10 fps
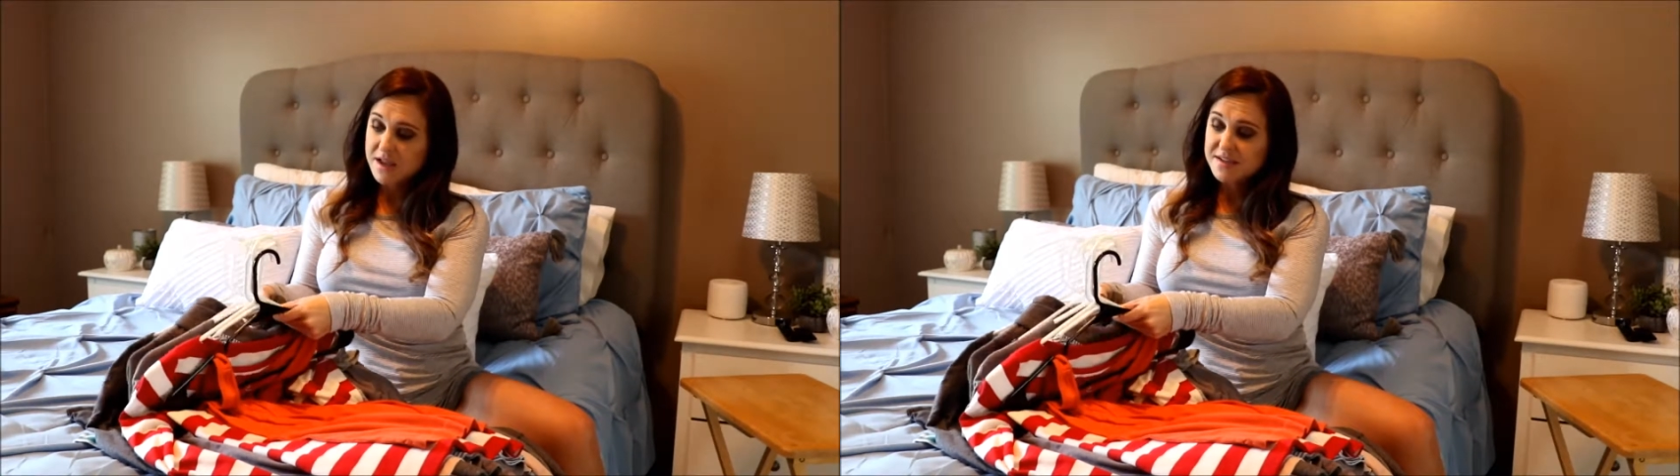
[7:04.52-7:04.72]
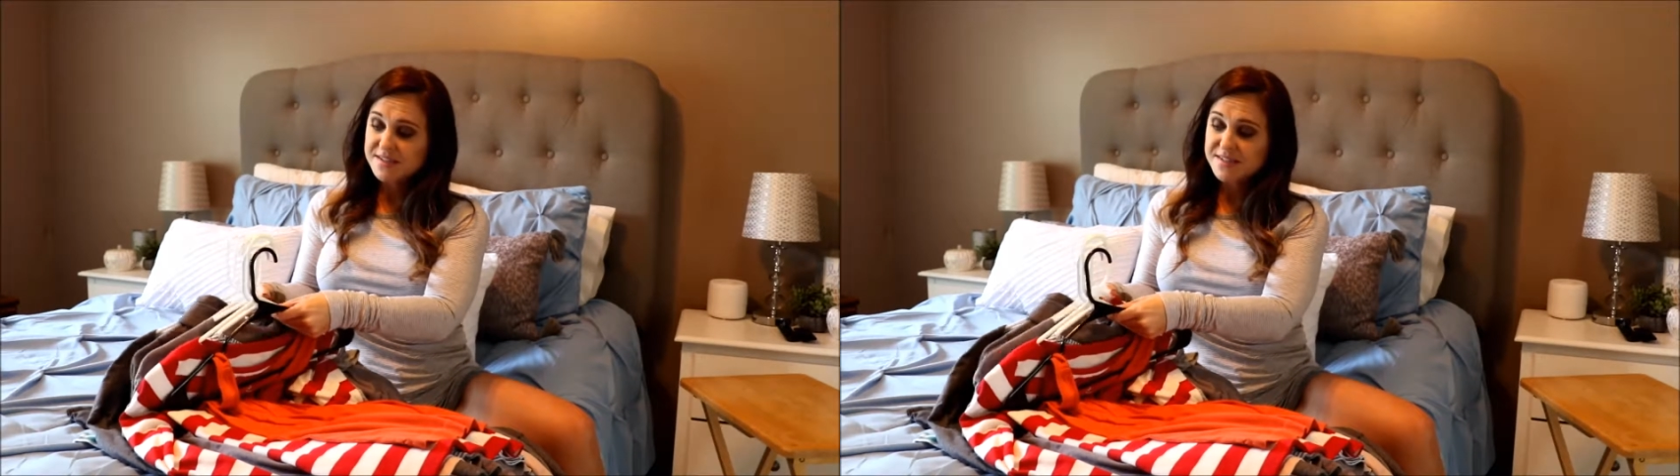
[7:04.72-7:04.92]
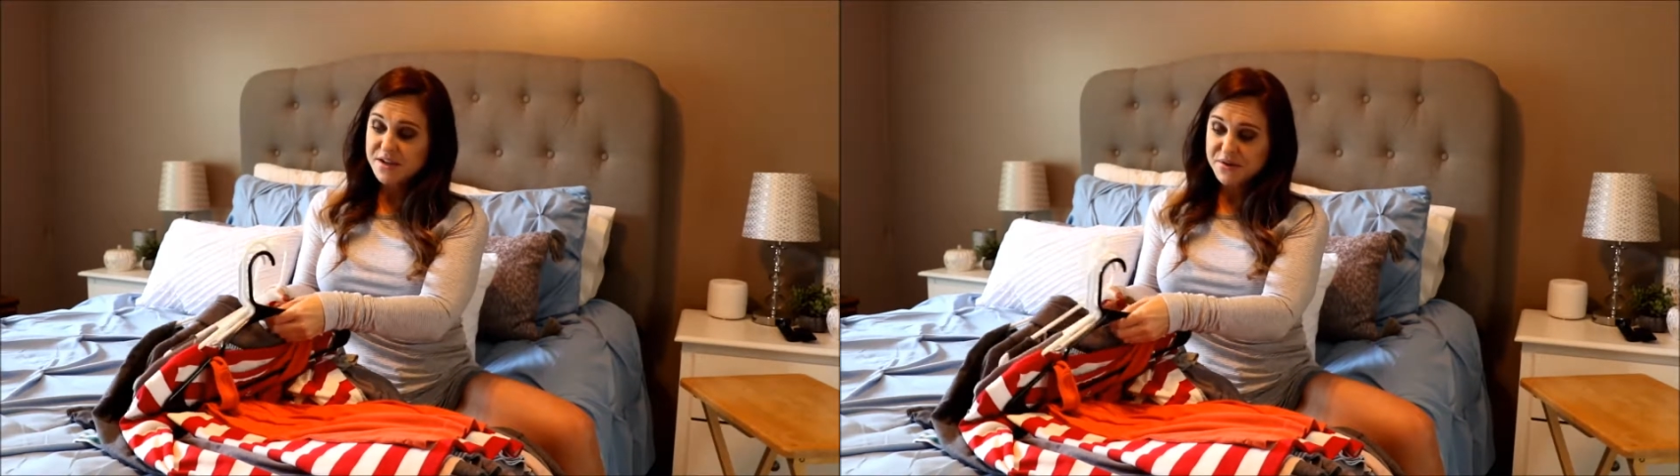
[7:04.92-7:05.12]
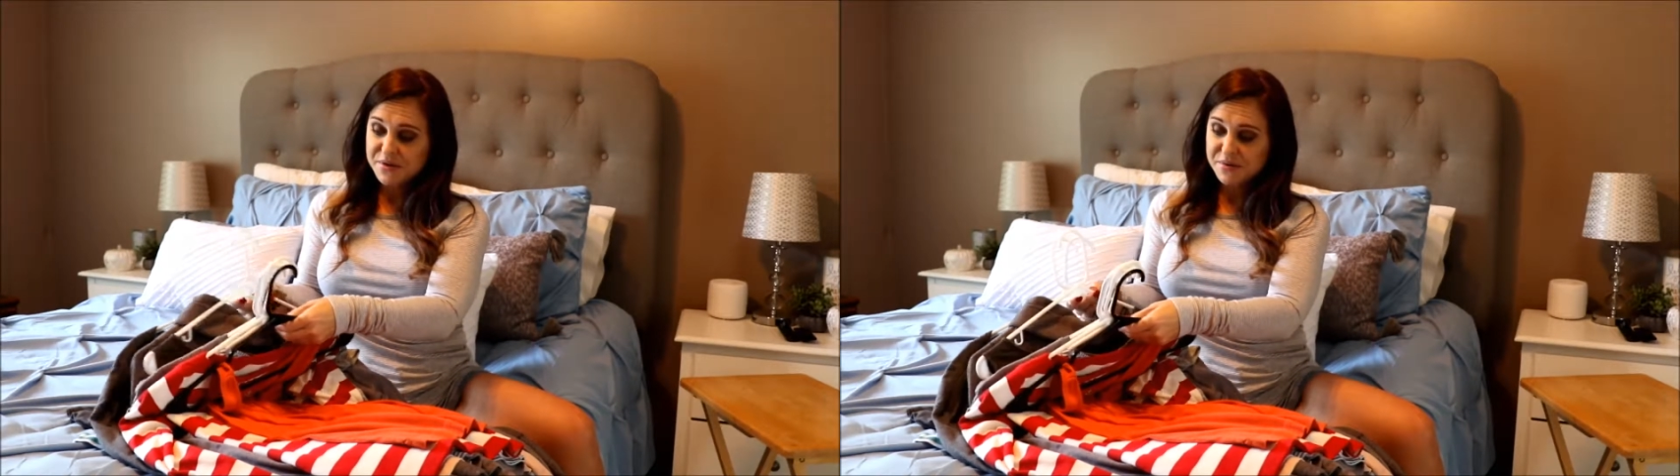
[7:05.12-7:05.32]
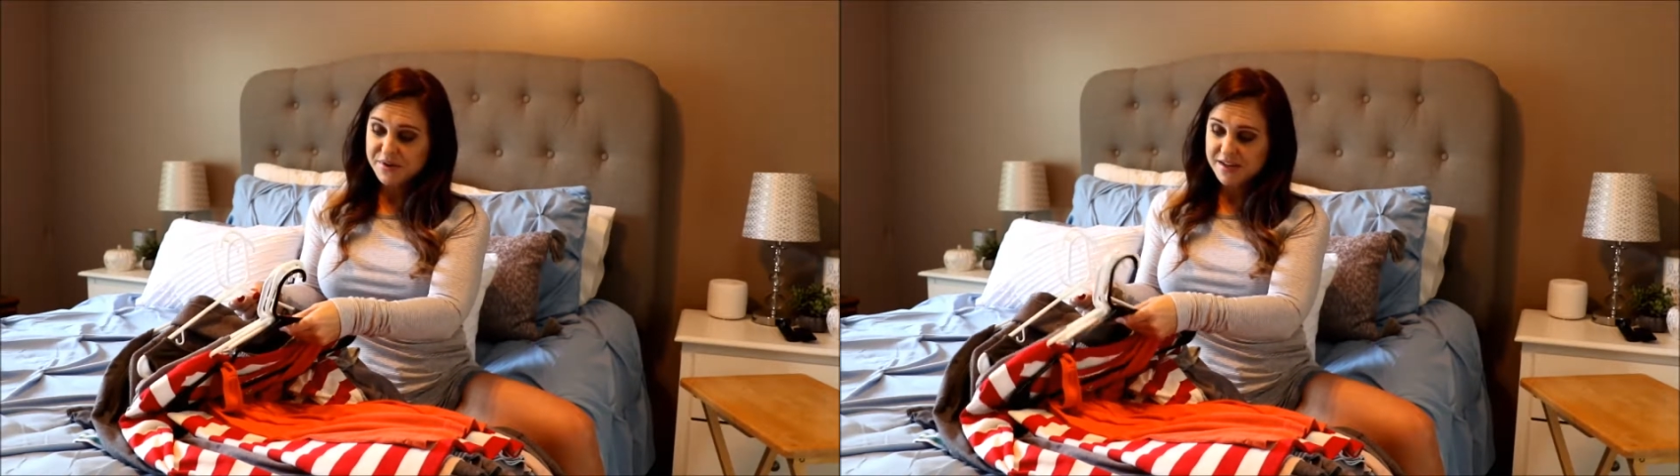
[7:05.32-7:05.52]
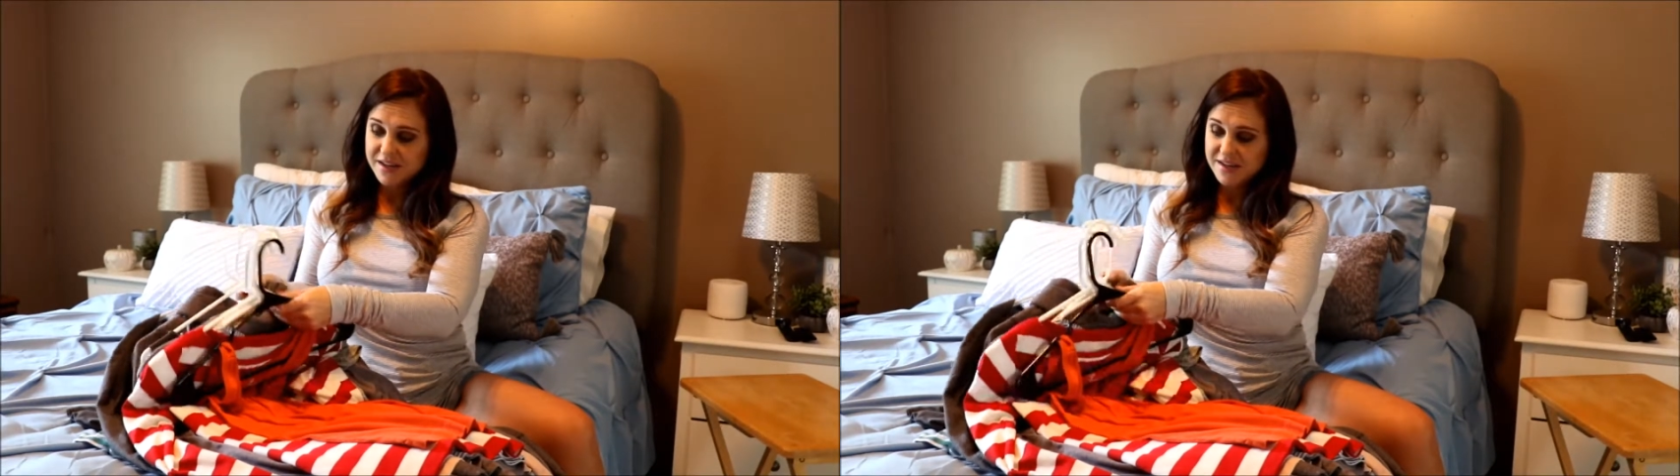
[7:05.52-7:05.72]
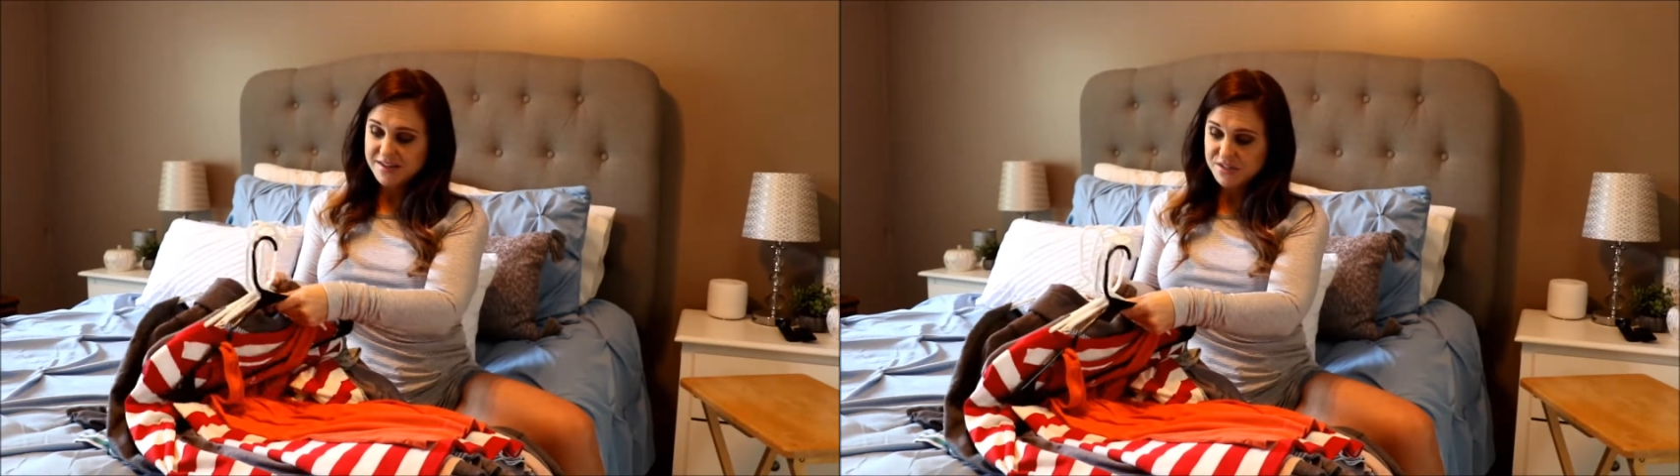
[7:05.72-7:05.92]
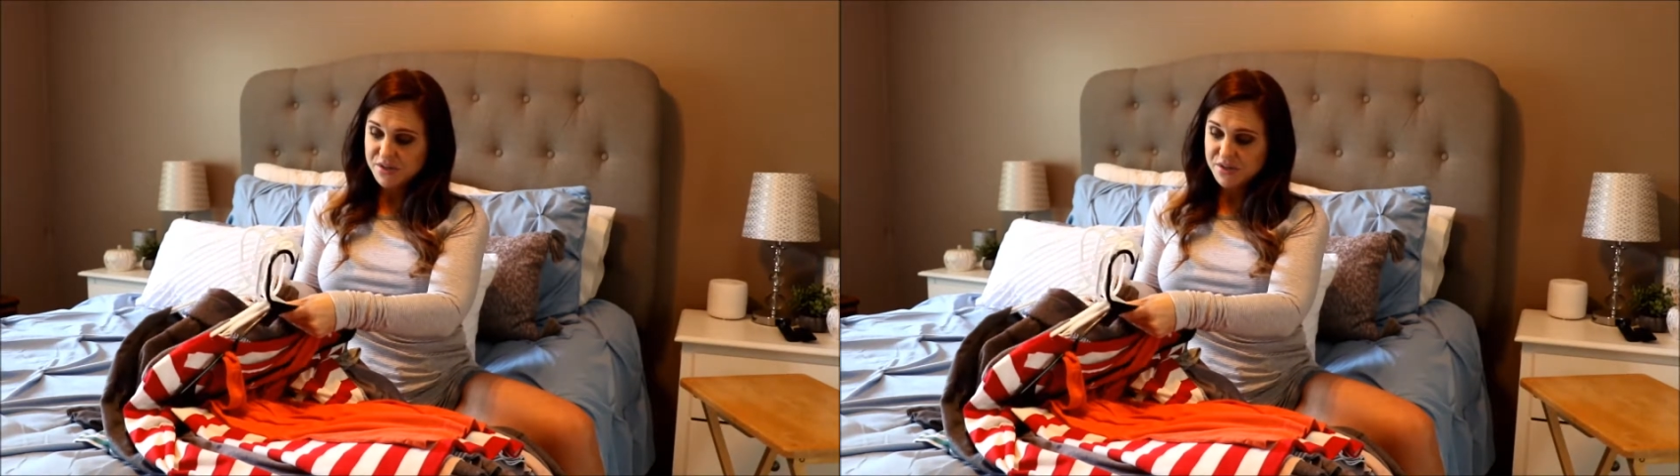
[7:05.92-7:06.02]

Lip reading: So in